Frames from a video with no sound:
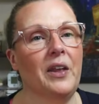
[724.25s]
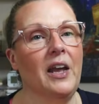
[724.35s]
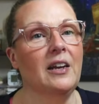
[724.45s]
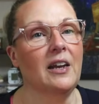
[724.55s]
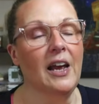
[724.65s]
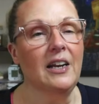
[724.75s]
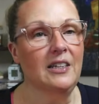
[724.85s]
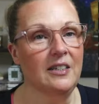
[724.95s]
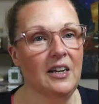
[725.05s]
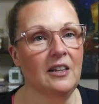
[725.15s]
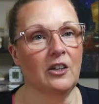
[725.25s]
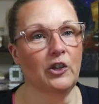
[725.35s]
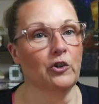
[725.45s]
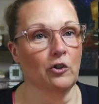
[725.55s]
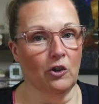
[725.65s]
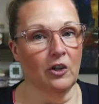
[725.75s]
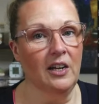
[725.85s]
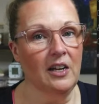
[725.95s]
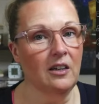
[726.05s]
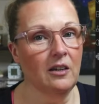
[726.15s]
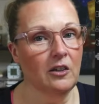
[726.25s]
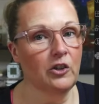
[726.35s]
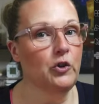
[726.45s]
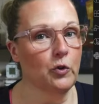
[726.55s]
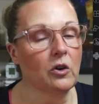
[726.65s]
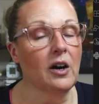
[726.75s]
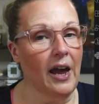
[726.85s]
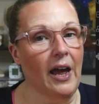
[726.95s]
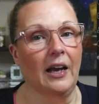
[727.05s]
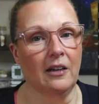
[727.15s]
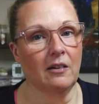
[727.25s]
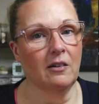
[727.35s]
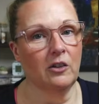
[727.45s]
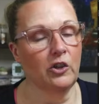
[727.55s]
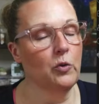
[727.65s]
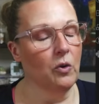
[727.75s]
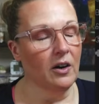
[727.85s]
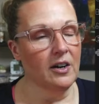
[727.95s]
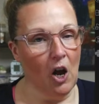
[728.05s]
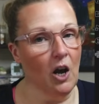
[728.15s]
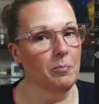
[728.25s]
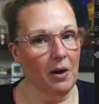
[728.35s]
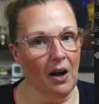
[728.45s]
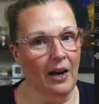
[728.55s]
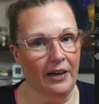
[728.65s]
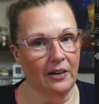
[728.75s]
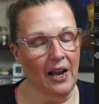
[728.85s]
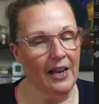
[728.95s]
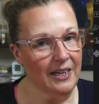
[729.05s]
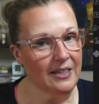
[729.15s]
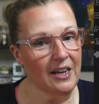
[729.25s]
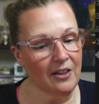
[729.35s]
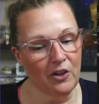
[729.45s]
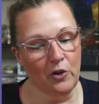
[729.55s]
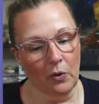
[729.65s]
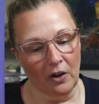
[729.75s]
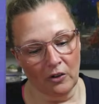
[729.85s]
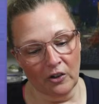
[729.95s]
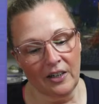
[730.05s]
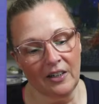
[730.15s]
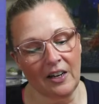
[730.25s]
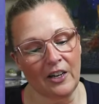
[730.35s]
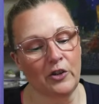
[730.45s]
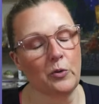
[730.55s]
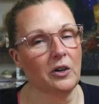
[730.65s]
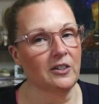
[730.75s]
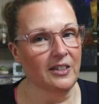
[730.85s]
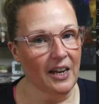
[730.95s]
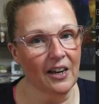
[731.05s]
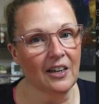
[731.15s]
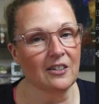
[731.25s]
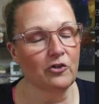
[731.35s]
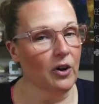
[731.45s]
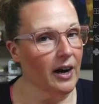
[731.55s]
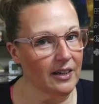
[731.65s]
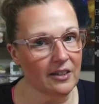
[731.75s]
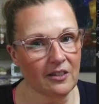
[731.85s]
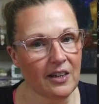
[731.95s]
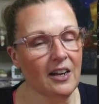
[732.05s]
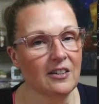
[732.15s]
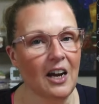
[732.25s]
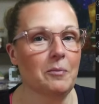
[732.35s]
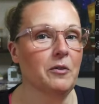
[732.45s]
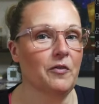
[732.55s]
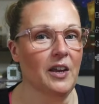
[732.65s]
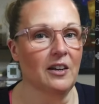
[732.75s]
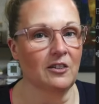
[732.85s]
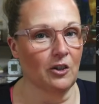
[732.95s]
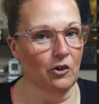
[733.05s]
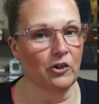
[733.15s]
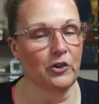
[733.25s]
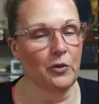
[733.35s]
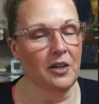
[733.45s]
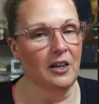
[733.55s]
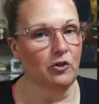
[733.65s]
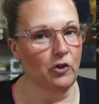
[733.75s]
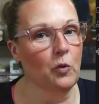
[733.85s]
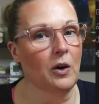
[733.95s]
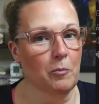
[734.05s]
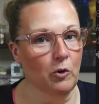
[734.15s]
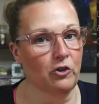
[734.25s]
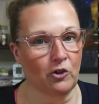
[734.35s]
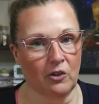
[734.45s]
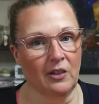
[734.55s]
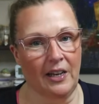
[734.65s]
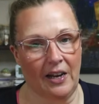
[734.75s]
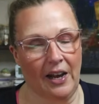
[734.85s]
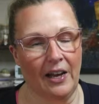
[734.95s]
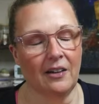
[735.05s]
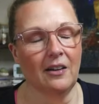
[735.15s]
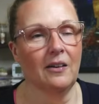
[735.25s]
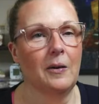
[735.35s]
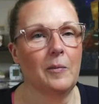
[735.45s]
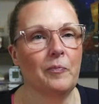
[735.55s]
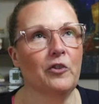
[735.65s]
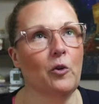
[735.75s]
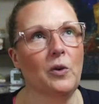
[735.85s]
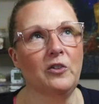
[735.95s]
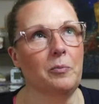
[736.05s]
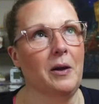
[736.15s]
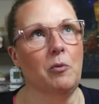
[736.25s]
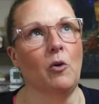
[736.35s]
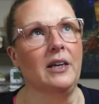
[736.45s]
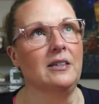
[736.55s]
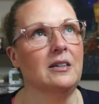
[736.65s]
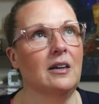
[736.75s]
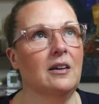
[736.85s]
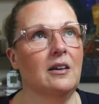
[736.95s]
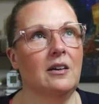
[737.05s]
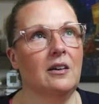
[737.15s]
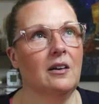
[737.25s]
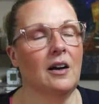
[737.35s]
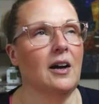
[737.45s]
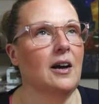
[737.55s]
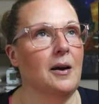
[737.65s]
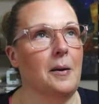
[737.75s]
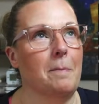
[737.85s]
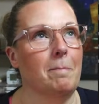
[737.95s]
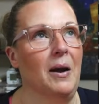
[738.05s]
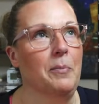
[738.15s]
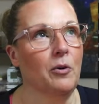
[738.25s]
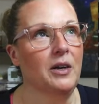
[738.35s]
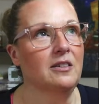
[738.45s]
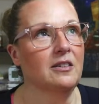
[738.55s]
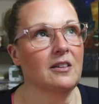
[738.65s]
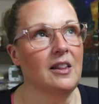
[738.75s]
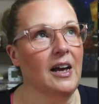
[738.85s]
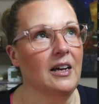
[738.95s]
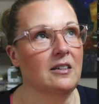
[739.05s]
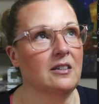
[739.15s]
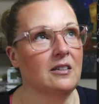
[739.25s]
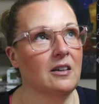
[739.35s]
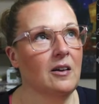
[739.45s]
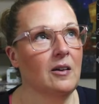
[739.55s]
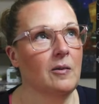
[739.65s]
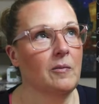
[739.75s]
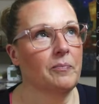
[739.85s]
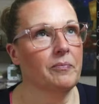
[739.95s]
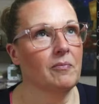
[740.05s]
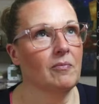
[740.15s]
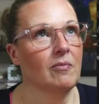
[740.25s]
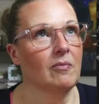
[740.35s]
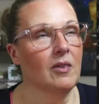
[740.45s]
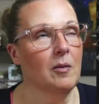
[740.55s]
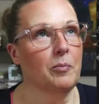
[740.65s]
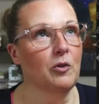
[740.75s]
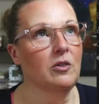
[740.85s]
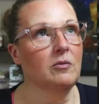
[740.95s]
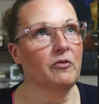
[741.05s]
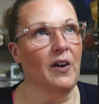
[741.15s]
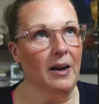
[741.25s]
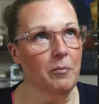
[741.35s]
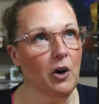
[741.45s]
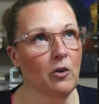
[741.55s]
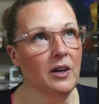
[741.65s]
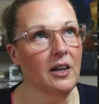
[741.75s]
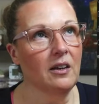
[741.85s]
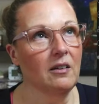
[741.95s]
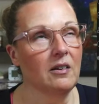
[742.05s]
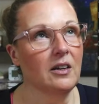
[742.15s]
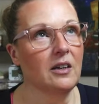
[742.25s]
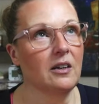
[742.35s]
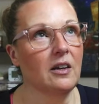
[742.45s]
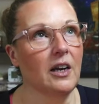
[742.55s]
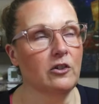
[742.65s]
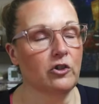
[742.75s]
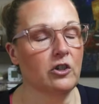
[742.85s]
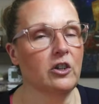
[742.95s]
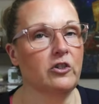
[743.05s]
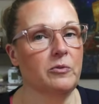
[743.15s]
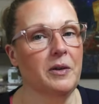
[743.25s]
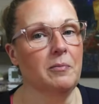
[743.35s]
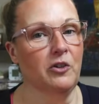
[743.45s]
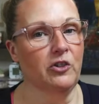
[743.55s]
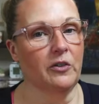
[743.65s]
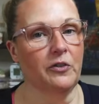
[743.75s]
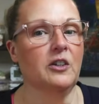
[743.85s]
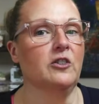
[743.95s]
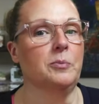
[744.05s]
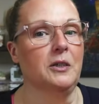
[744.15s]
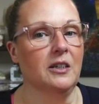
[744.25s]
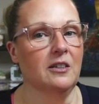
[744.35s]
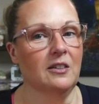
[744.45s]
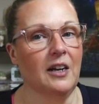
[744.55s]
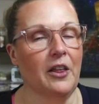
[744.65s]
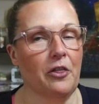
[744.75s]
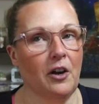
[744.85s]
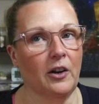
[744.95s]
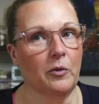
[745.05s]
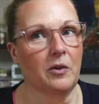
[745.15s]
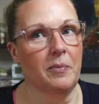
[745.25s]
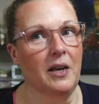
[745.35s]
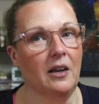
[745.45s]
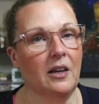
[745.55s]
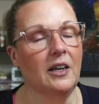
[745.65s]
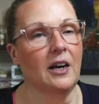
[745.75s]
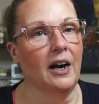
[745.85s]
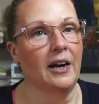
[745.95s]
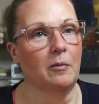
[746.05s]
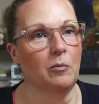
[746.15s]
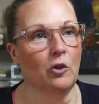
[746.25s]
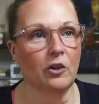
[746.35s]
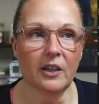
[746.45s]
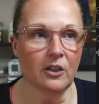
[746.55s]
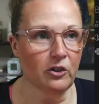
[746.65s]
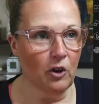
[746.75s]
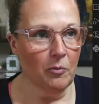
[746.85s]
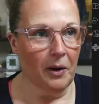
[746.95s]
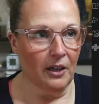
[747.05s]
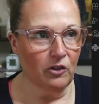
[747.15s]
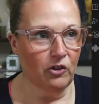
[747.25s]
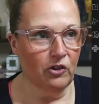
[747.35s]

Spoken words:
And any day that you're learning, you are ahead. You are not behind. Any day that you are learning and you are trying to stay on top of things and learn new things, you are most certainly ahead. So what's my point? My point is that build vibe coding has turned out to be a much different experience than I thought it would be. I am learning so much.